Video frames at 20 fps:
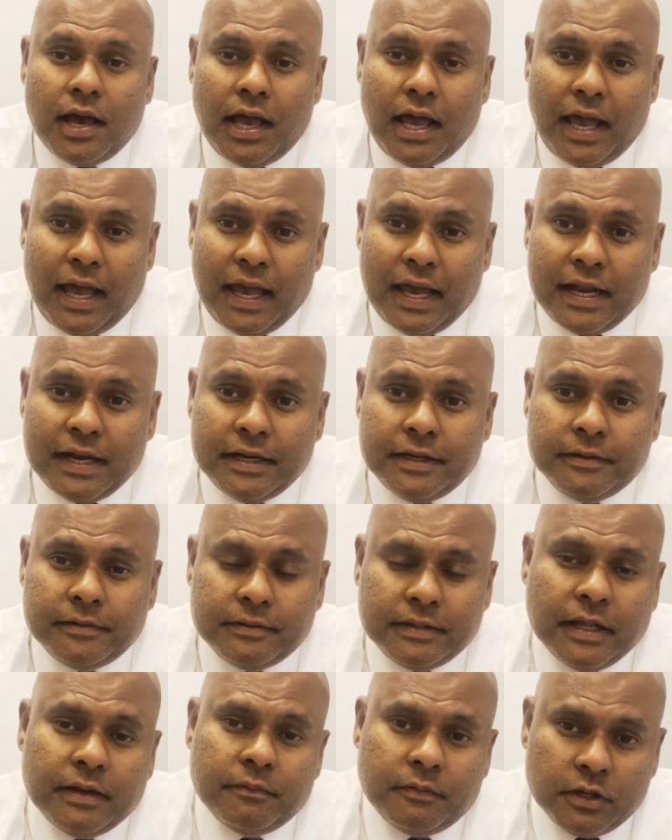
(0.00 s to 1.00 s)
and
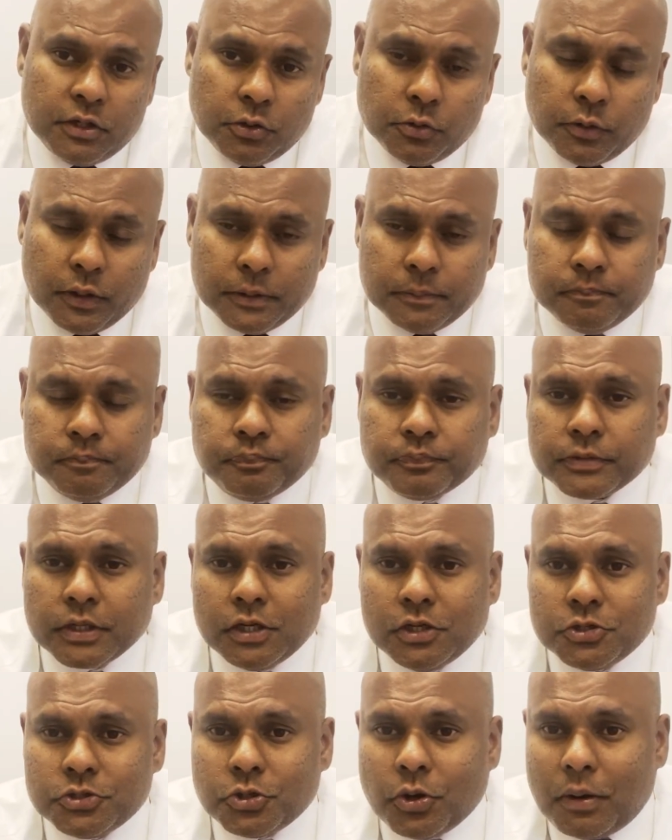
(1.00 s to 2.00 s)
then we do it.
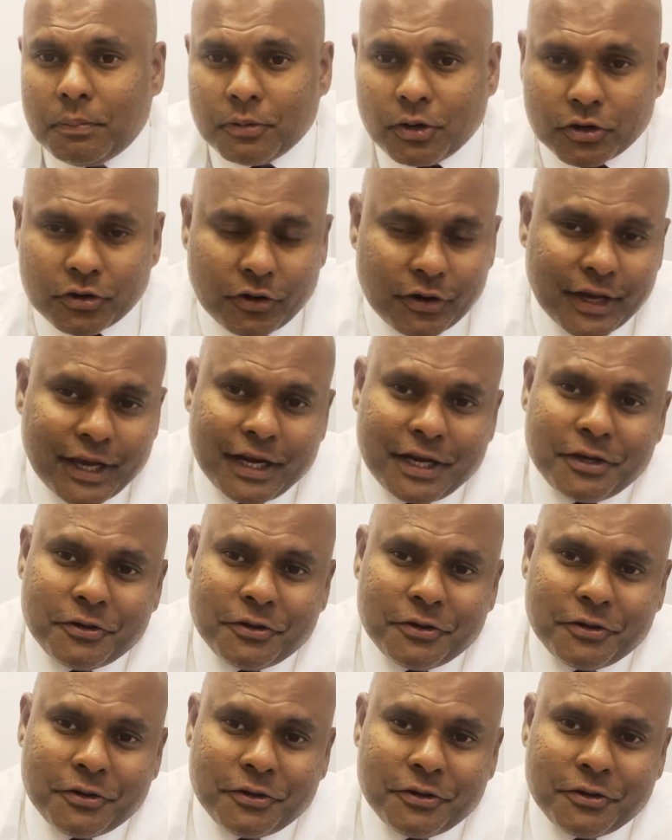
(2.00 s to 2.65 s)
So I'm not going to get